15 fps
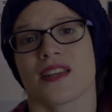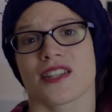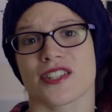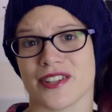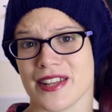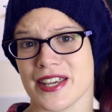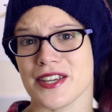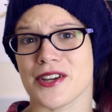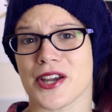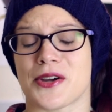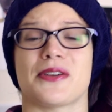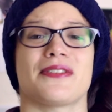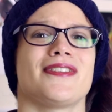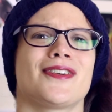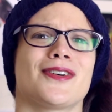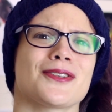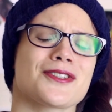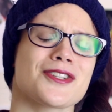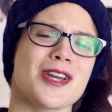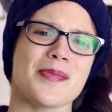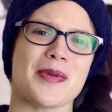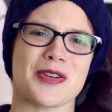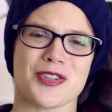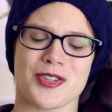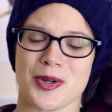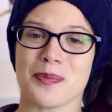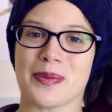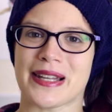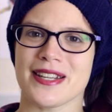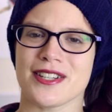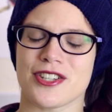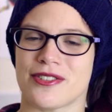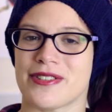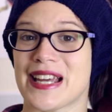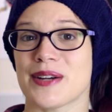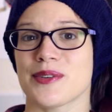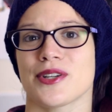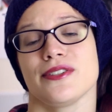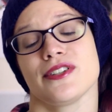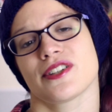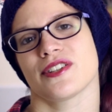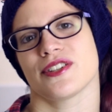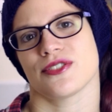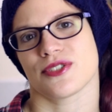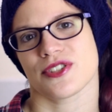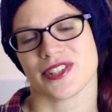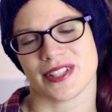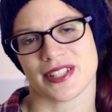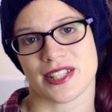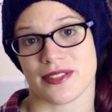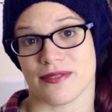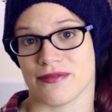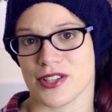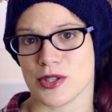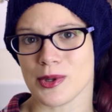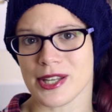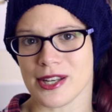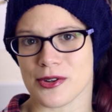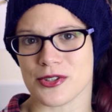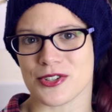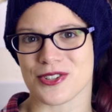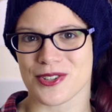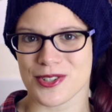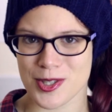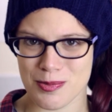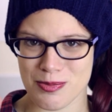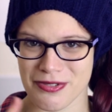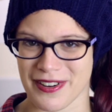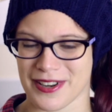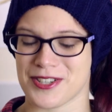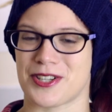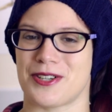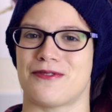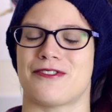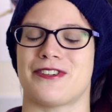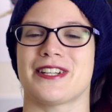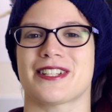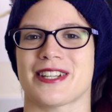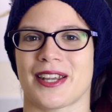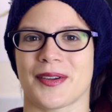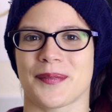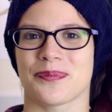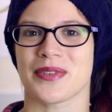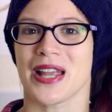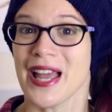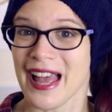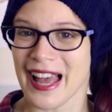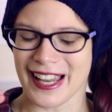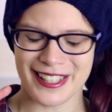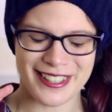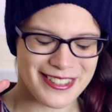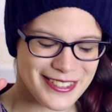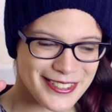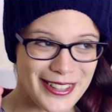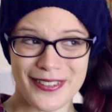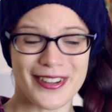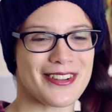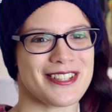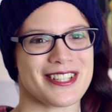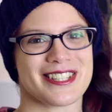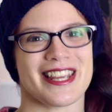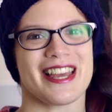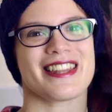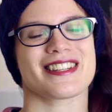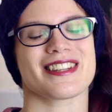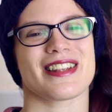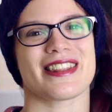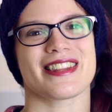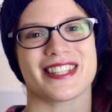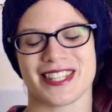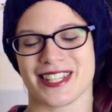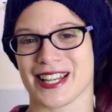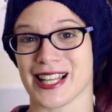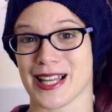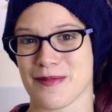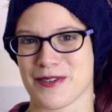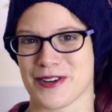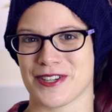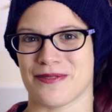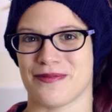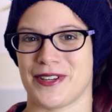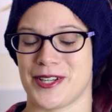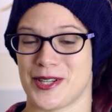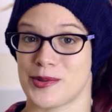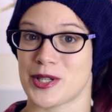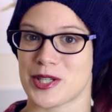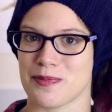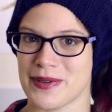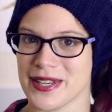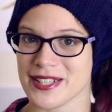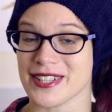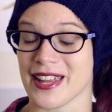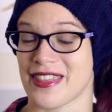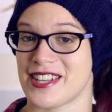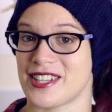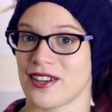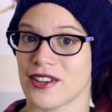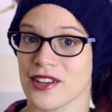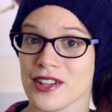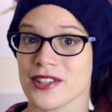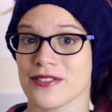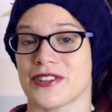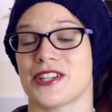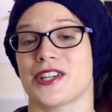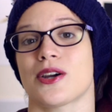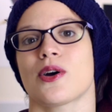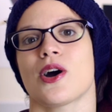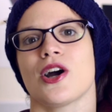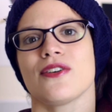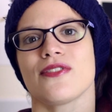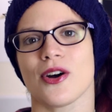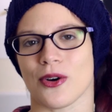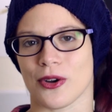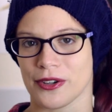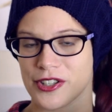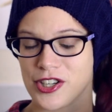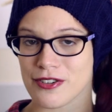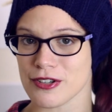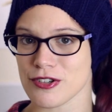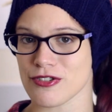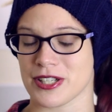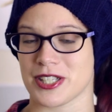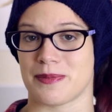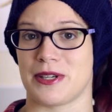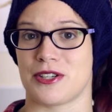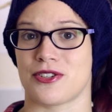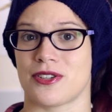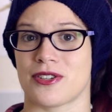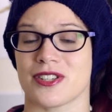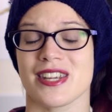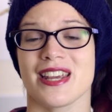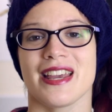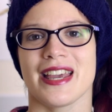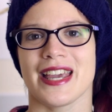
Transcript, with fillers: So there you go, if you've got too much on your plate, you now know you can use science and visual illusions to prevent overeating. And don't go just yet, this is a collaboration video, which means that there's another video over on neurotransmissions.